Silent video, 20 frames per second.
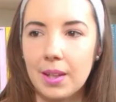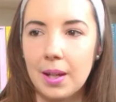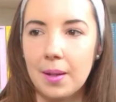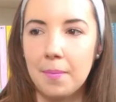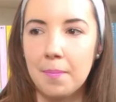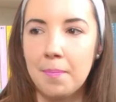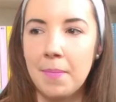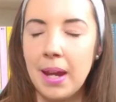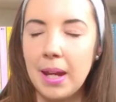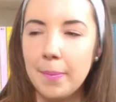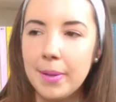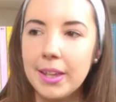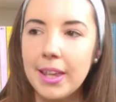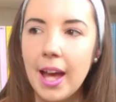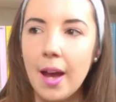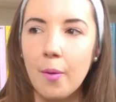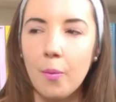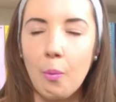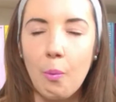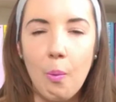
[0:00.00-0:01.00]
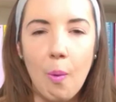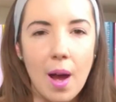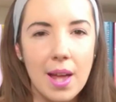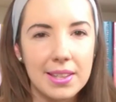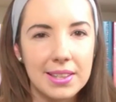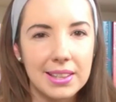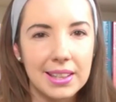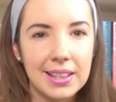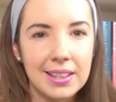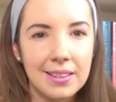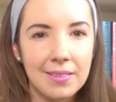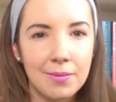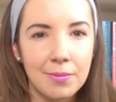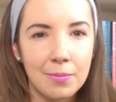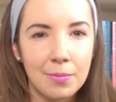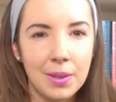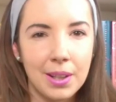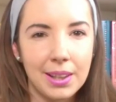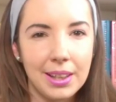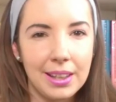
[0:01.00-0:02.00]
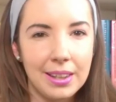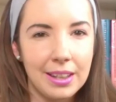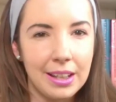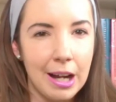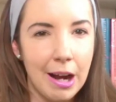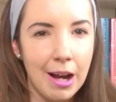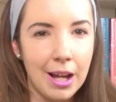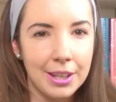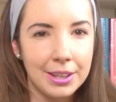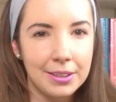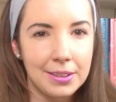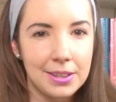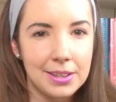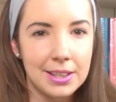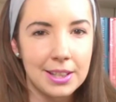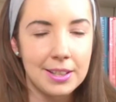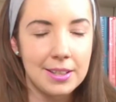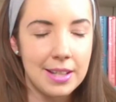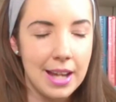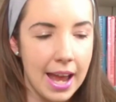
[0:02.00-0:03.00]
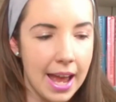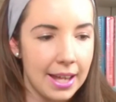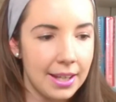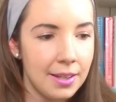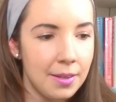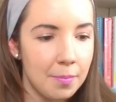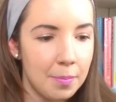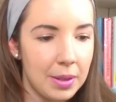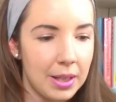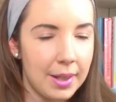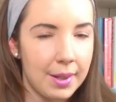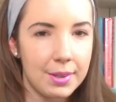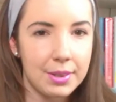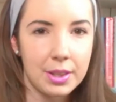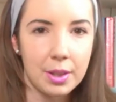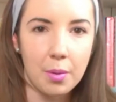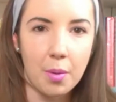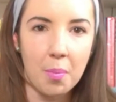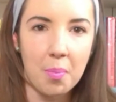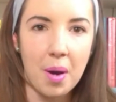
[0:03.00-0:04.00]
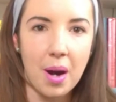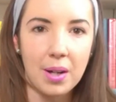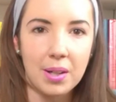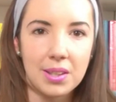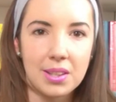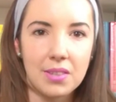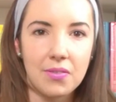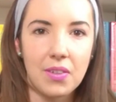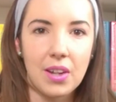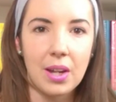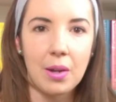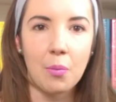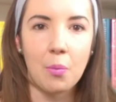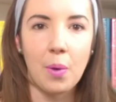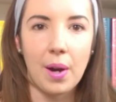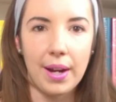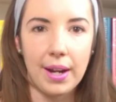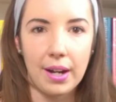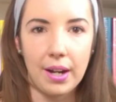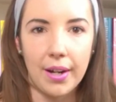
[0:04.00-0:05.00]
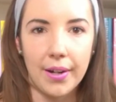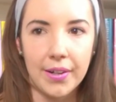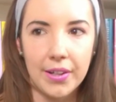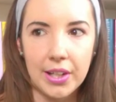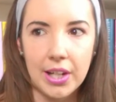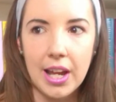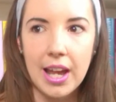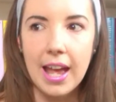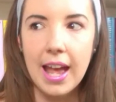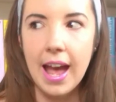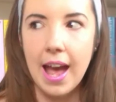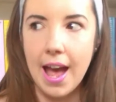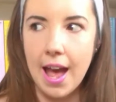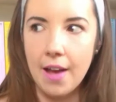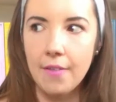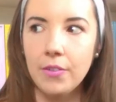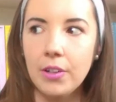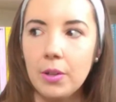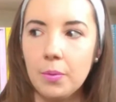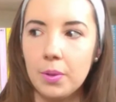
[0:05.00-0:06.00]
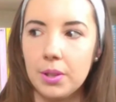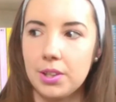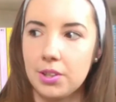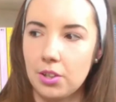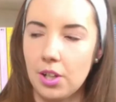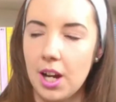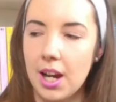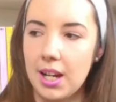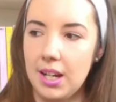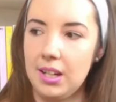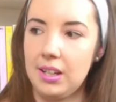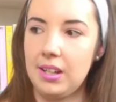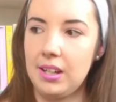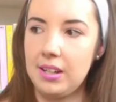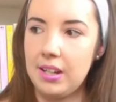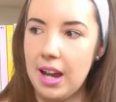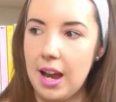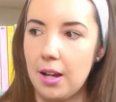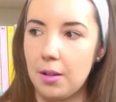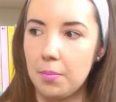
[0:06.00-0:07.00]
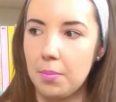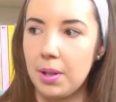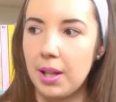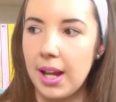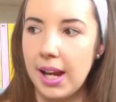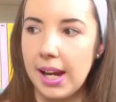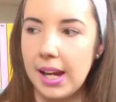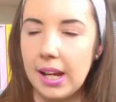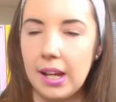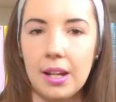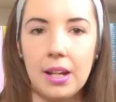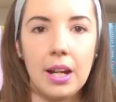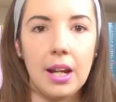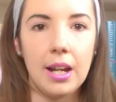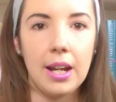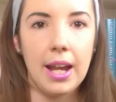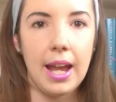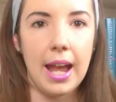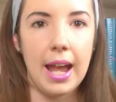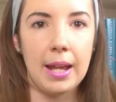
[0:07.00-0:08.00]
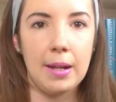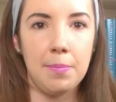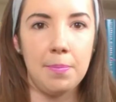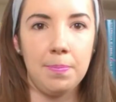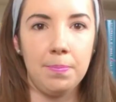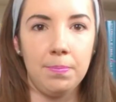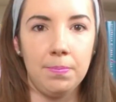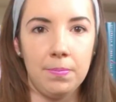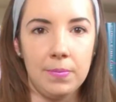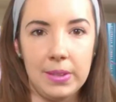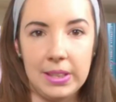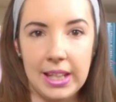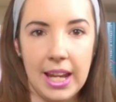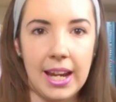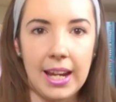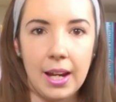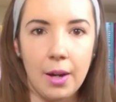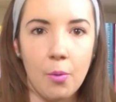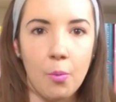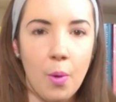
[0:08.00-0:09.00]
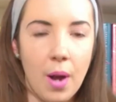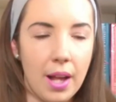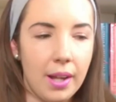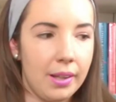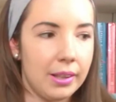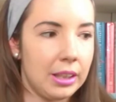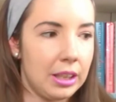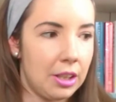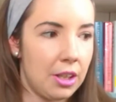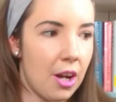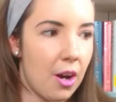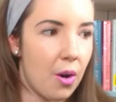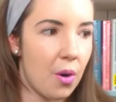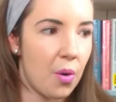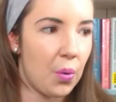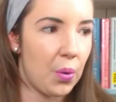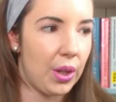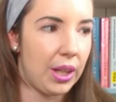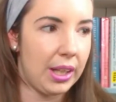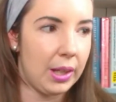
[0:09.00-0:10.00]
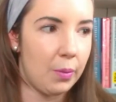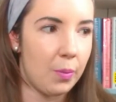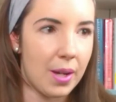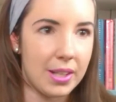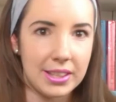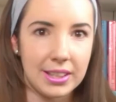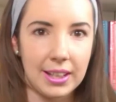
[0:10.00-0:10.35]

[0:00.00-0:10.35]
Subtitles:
maybe that wasn't really the author's intent, because there were parts of it where Evvie was trying to downplay it and saying, well, you know, he wasn't